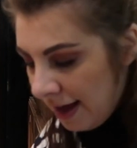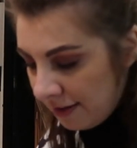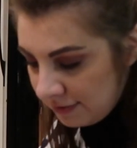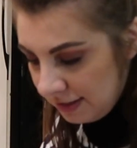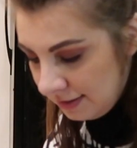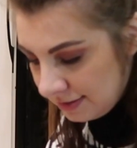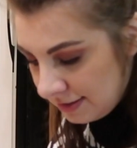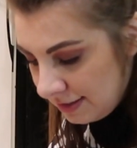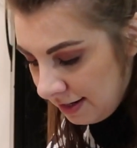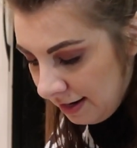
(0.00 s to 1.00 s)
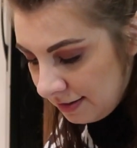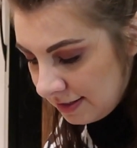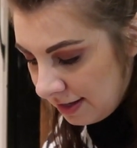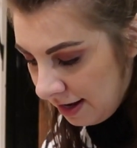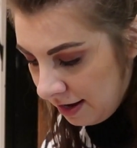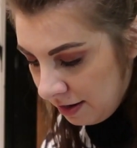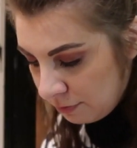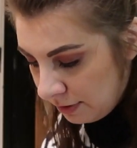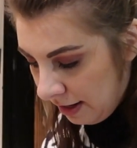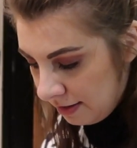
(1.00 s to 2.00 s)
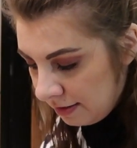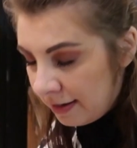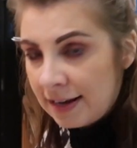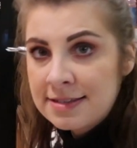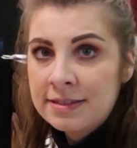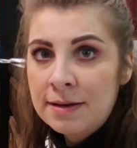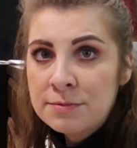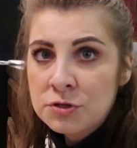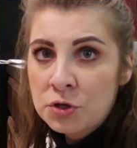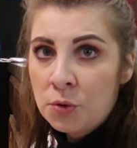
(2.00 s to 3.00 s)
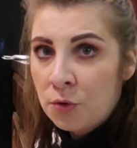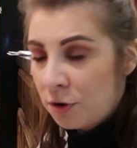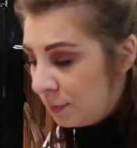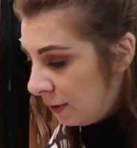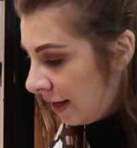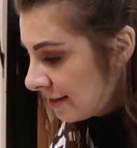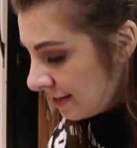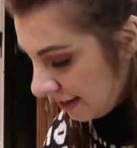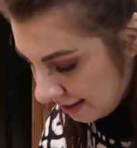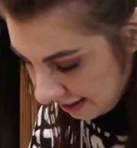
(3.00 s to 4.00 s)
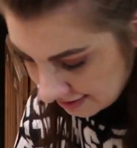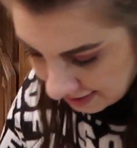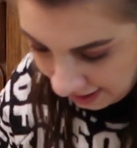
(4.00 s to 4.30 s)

have heat tonight, I will die. Like I slept so horrible last night, guys.